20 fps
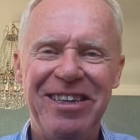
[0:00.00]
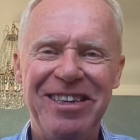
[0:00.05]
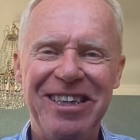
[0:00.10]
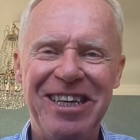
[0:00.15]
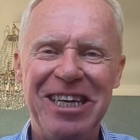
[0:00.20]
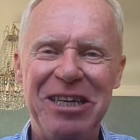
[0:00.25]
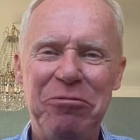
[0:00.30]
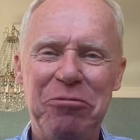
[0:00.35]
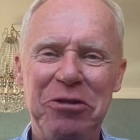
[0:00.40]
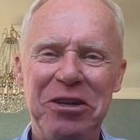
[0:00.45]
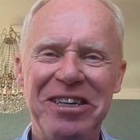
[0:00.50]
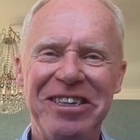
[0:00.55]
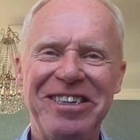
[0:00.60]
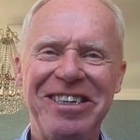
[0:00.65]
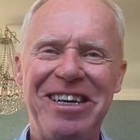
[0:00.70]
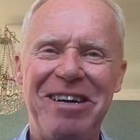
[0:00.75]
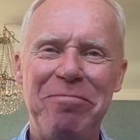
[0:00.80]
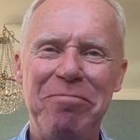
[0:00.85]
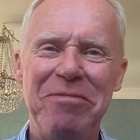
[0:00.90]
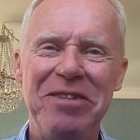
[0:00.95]
It will
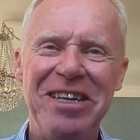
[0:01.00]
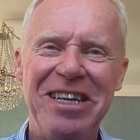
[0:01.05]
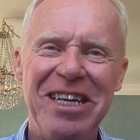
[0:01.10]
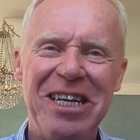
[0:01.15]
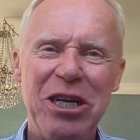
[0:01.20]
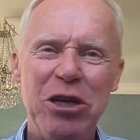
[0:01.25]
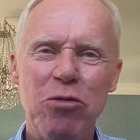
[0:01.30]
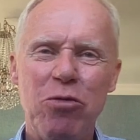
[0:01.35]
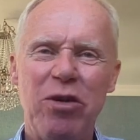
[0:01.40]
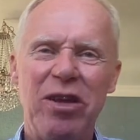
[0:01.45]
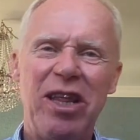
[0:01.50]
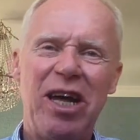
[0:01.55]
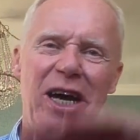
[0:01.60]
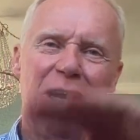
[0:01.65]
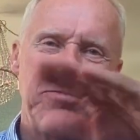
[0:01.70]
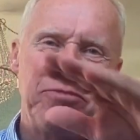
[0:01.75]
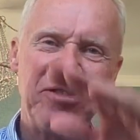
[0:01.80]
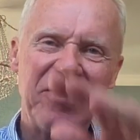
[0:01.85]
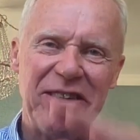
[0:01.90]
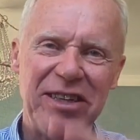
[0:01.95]
come with
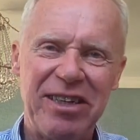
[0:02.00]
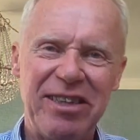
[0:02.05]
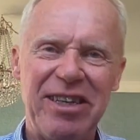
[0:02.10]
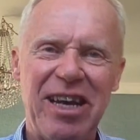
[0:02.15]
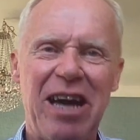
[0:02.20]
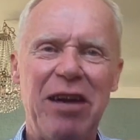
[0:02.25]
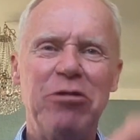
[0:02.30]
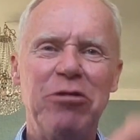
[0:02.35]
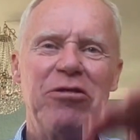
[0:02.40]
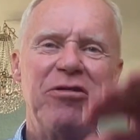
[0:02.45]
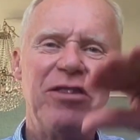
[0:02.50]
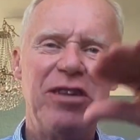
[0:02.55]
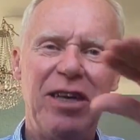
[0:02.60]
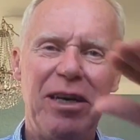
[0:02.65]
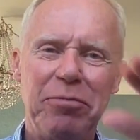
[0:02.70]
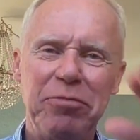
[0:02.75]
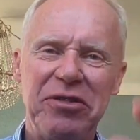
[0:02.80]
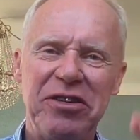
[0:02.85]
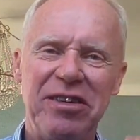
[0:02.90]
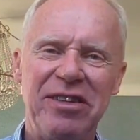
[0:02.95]
ups and downs and
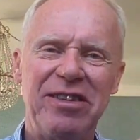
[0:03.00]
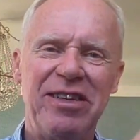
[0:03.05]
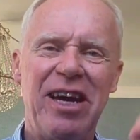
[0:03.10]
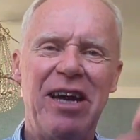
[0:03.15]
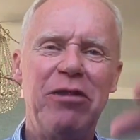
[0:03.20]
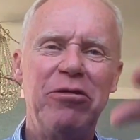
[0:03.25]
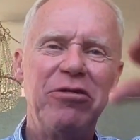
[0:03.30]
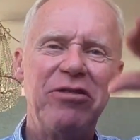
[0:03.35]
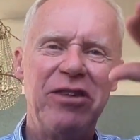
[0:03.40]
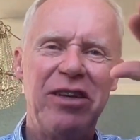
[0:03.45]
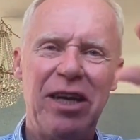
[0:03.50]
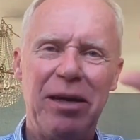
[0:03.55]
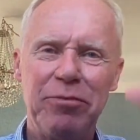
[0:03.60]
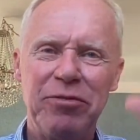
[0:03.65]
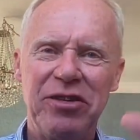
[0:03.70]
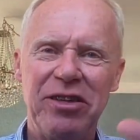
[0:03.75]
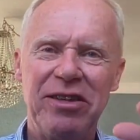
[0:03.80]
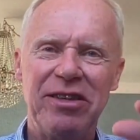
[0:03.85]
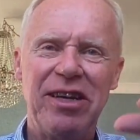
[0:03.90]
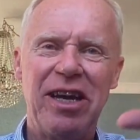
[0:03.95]
ups and downs and ups
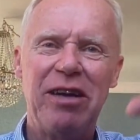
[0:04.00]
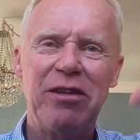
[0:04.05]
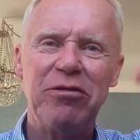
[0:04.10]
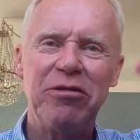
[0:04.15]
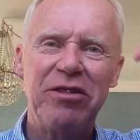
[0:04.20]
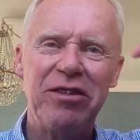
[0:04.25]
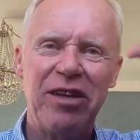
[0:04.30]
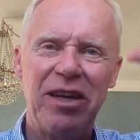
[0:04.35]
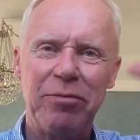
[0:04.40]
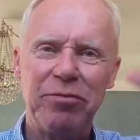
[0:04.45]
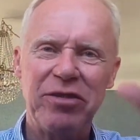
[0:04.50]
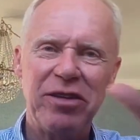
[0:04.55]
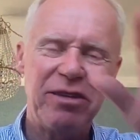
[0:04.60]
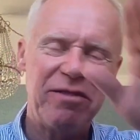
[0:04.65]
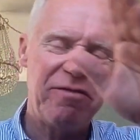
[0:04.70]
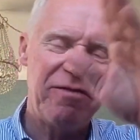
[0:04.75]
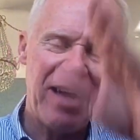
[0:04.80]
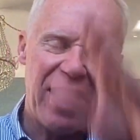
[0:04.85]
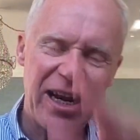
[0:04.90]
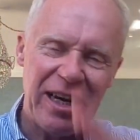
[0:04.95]
and downs and ups and
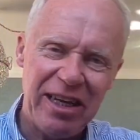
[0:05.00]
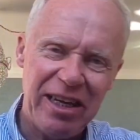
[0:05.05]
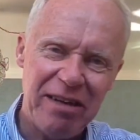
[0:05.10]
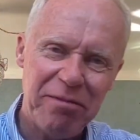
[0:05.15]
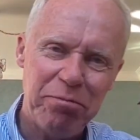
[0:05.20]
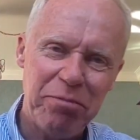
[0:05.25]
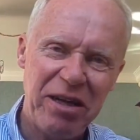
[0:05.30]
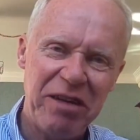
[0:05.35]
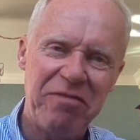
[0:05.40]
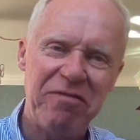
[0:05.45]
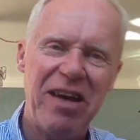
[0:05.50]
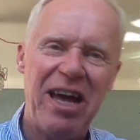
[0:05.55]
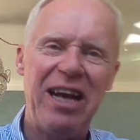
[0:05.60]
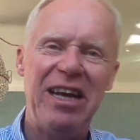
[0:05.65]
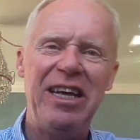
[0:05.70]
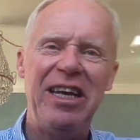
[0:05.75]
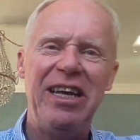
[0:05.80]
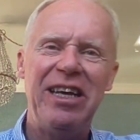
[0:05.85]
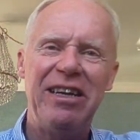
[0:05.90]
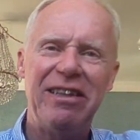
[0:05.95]
big
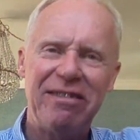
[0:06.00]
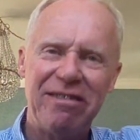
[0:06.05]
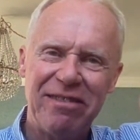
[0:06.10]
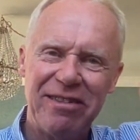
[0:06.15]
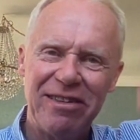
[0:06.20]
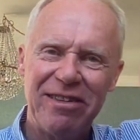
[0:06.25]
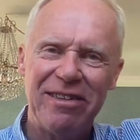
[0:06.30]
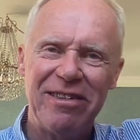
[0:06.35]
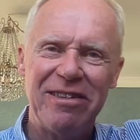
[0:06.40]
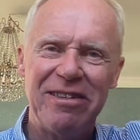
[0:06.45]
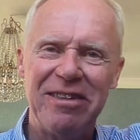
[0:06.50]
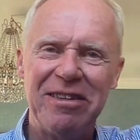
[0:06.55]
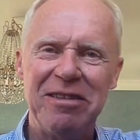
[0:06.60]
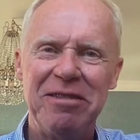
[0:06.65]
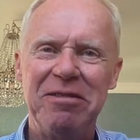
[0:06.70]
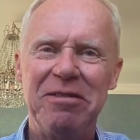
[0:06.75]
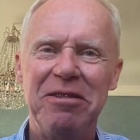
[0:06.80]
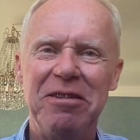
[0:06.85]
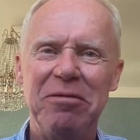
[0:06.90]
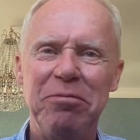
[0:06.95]
valley and
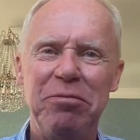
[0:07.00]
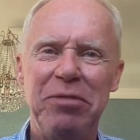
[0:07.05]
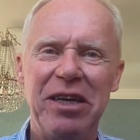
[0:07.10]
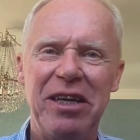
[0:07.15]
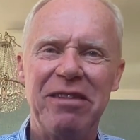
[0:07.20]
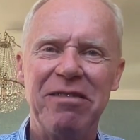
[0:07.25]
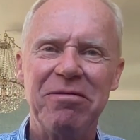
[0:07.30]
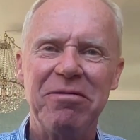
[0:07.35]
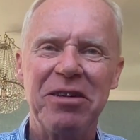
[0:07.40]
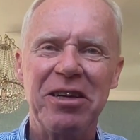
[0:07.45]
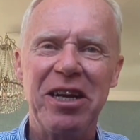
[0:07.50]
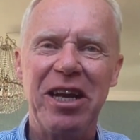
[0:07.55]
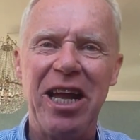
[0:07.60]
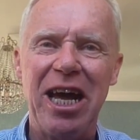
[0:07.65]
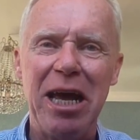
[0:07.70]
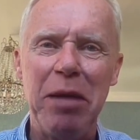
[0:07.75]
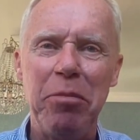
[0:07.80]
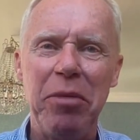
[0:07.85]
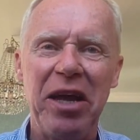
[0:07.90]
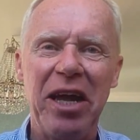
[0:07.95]
a big
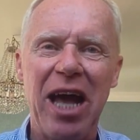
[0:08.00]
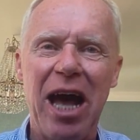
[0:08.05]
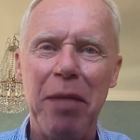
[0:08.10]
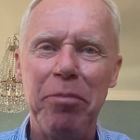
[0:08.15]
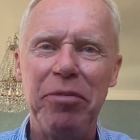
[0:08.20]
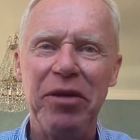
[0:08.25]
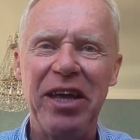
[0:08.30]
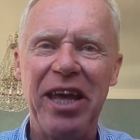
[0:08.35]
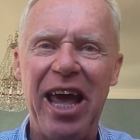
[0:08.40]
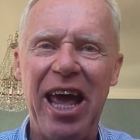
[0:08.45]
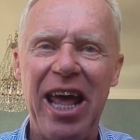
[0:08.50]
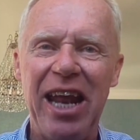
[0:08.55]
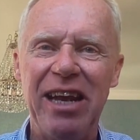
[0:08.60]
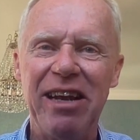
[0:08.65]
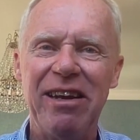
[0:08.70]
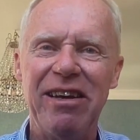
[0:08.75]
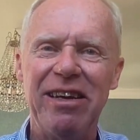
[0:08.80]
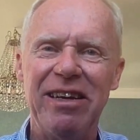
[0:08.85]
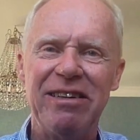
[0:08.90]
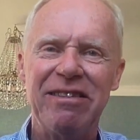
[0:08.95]
climbing up
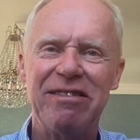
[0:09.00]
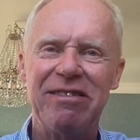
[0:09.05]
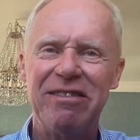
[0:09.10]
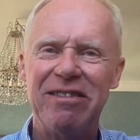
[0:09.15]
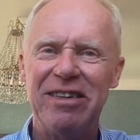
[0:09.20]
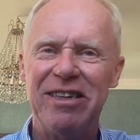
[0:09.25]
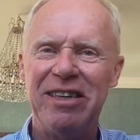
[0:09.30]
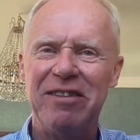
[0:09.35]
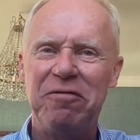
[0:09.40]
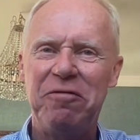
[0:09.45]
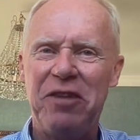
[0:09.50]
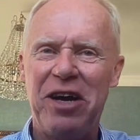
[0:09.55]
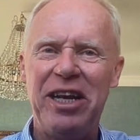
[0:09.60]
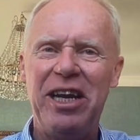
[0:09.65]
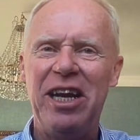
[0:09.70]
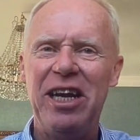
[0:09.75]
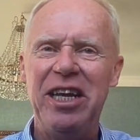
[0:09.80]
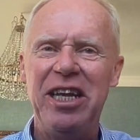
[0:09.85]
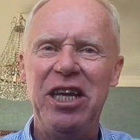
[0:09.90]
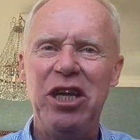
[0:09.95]
again, and
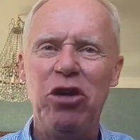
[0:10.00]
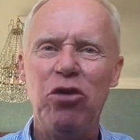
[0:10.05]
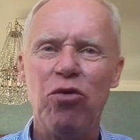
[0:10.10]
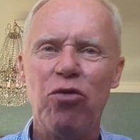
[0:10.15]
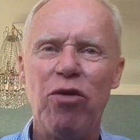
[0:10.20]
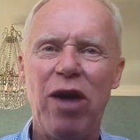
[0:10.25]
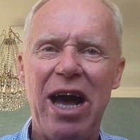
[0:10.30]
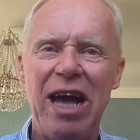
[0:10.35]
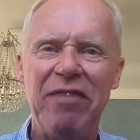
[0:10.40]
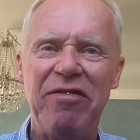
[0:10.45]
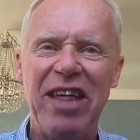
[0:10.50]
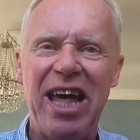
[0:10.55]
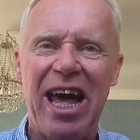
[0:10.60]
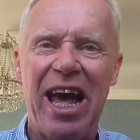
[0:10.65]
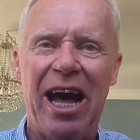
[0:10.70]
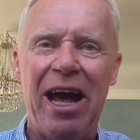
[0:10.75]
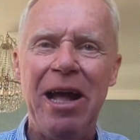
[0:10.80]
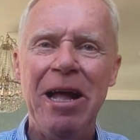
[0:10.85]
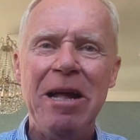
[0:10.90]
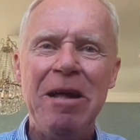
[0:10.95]
finally you arrive
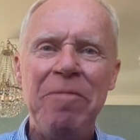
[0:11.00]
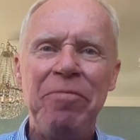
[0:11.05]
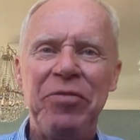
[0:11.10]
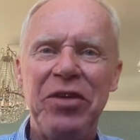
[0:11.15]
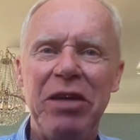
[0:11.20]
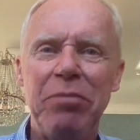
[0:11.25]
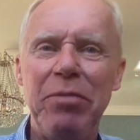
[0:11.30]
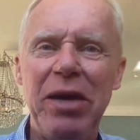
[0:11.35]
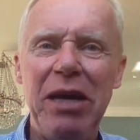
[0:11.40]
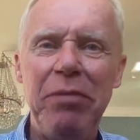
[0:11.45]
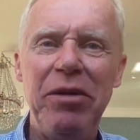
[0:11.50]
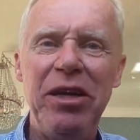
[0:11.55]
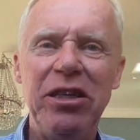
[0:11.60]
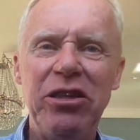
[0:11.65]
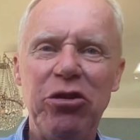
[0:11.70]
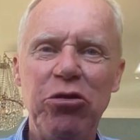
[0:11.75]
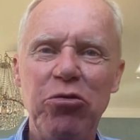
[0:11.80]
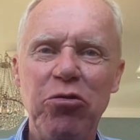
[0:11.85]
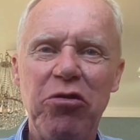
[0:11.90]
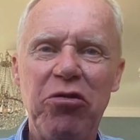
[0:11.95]
there. It may be
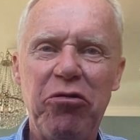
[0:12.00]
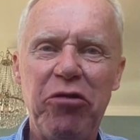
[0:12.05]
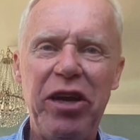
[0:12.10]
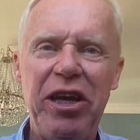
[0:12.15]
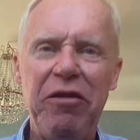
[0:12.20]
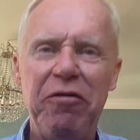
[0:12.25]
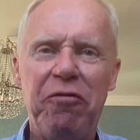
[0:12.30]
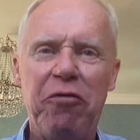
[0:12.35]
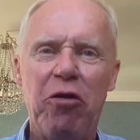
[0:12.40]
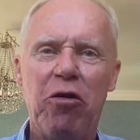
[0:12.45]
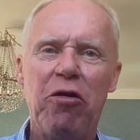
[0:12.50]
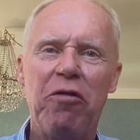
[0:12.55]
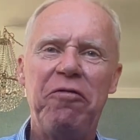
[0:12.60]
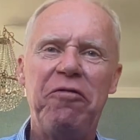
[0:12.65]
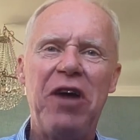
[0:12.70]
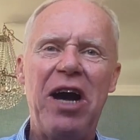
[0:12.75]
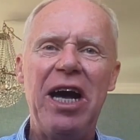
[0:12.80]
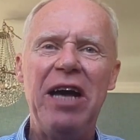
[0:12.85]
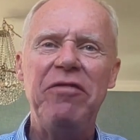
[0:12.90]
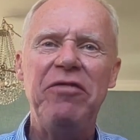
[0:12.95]
2, 3, 4,
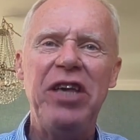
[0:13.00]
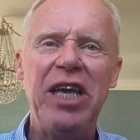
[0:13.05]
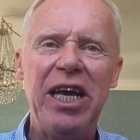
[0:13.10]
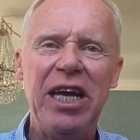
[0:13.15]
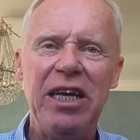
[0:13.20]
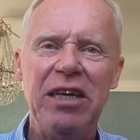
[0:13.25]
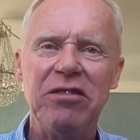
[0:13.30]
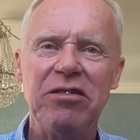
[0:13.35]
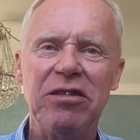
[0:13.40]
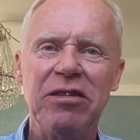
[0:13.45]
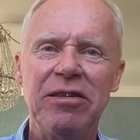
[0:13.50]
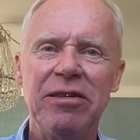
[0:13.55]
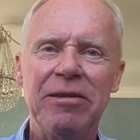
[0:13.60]
5 years.